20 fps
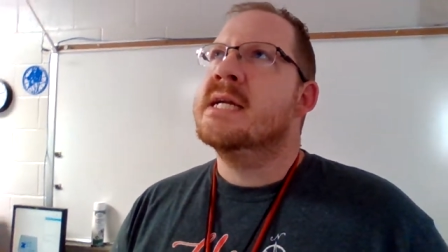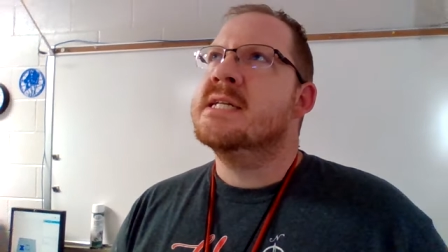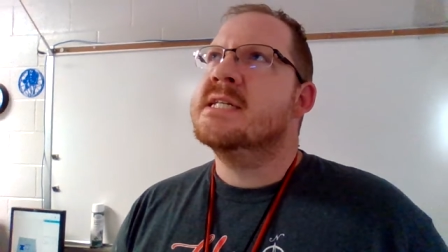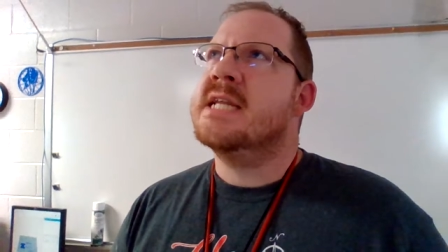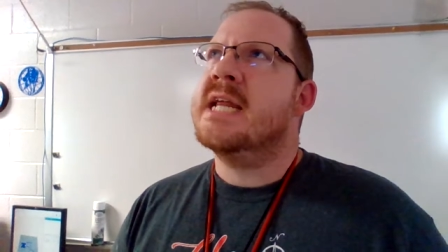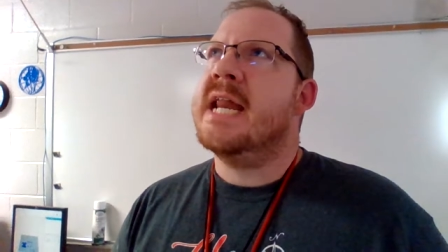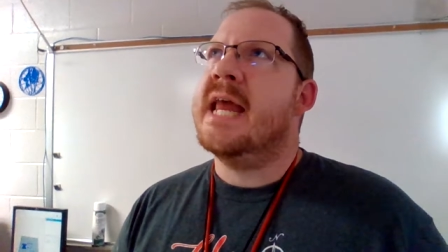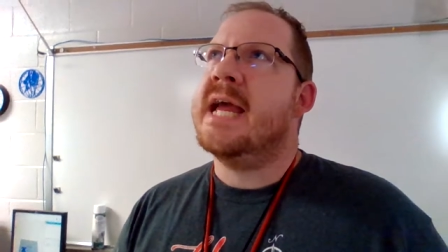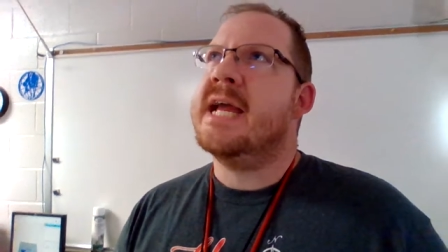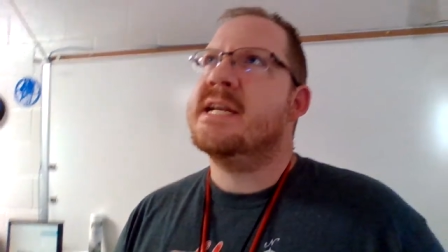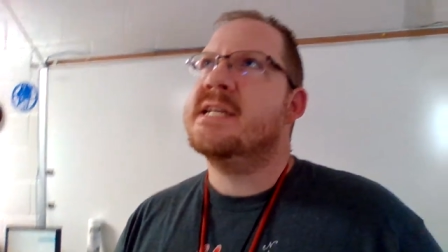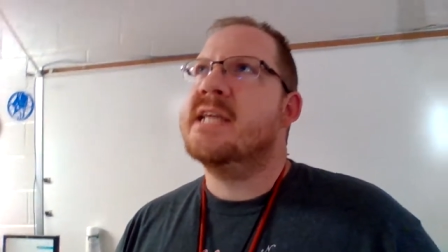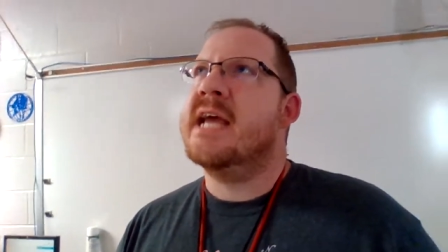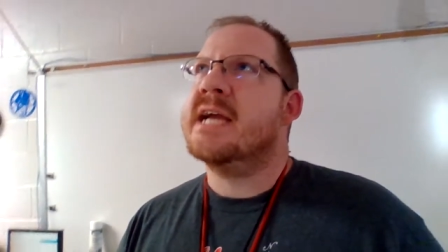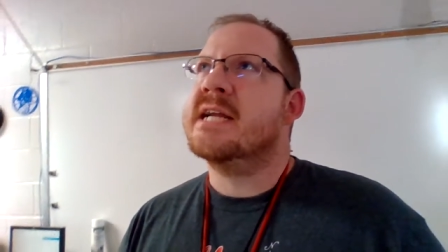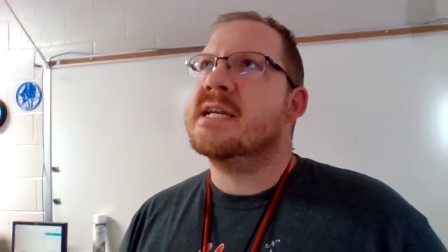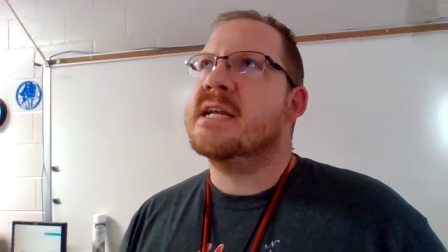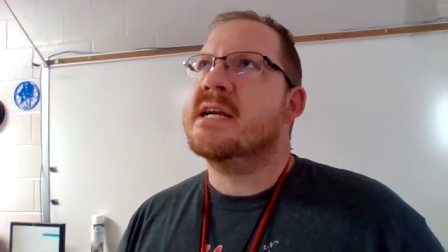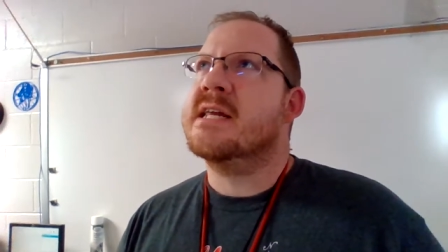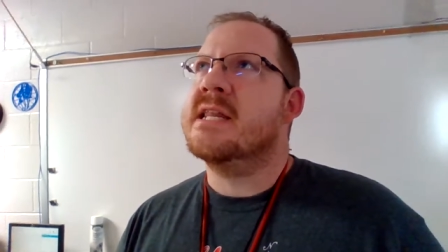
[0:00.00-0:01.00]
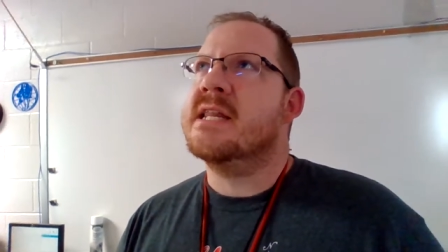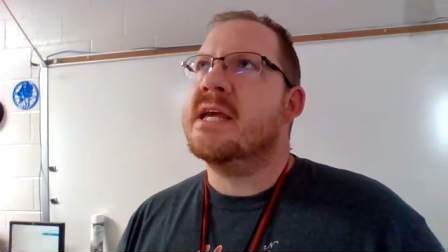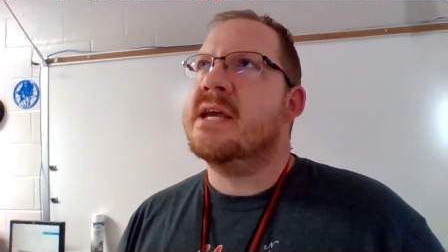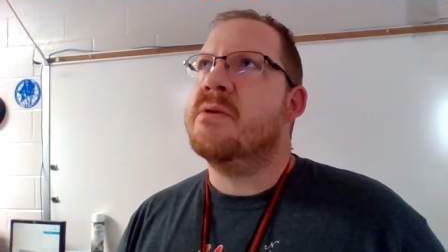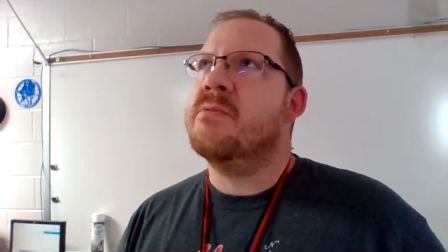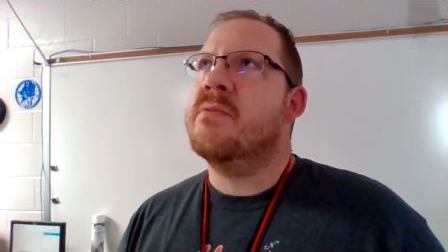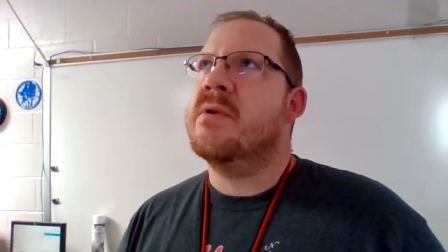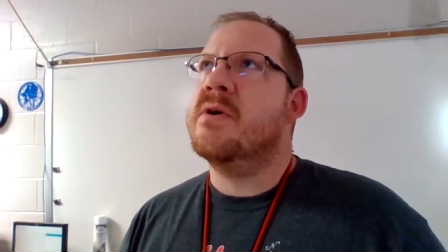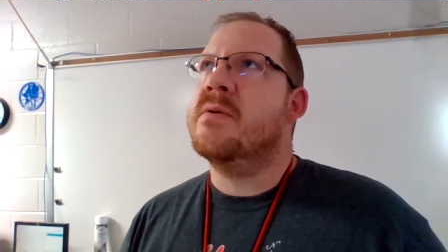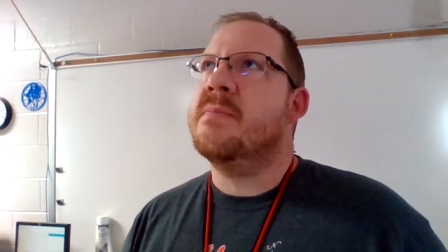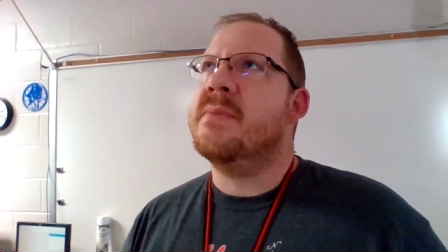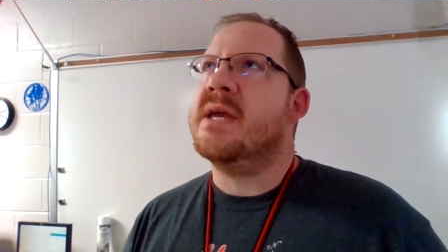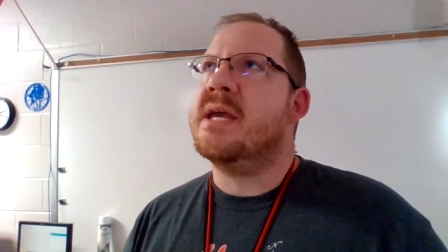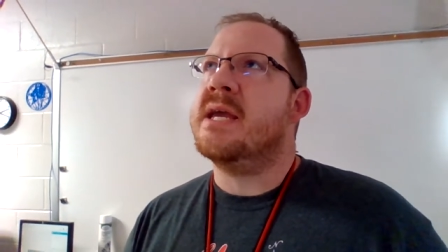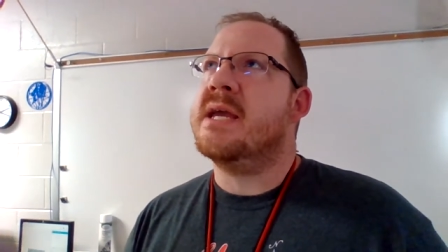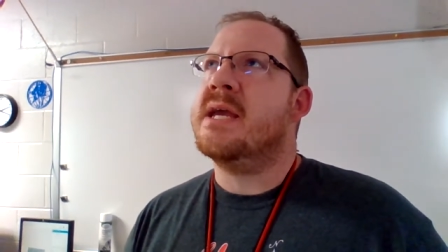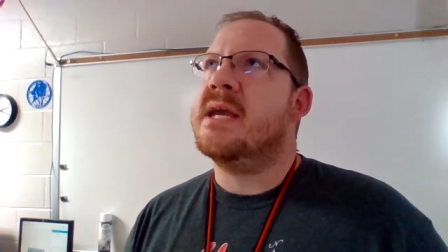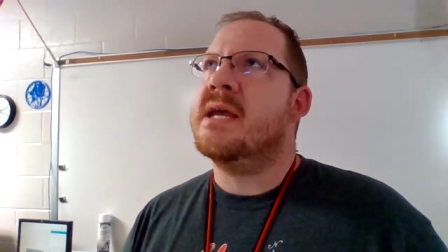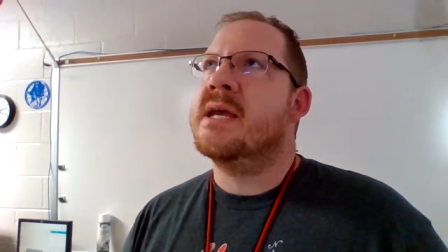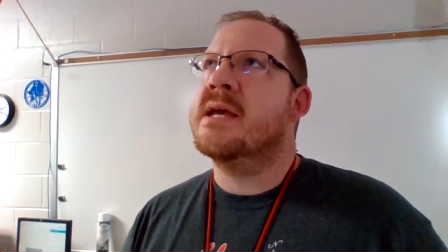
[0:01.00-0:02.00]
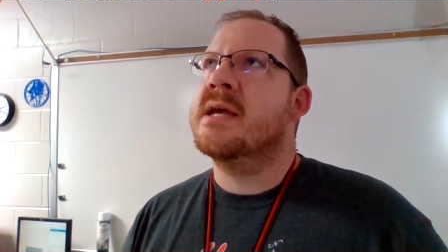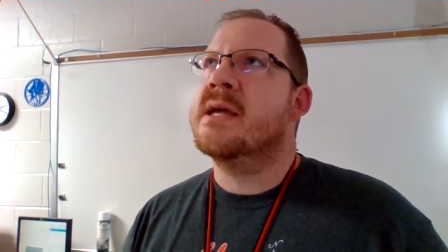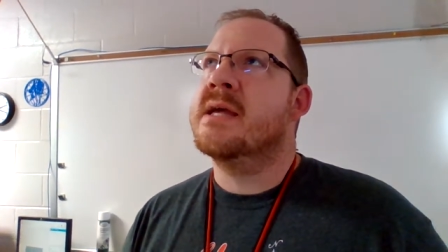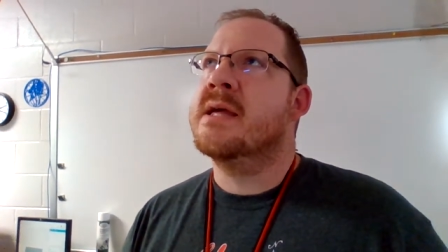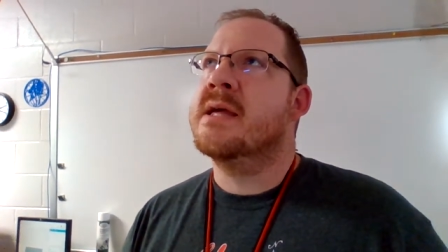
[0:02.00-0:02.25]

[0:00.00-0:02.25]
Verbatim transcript: today technically will be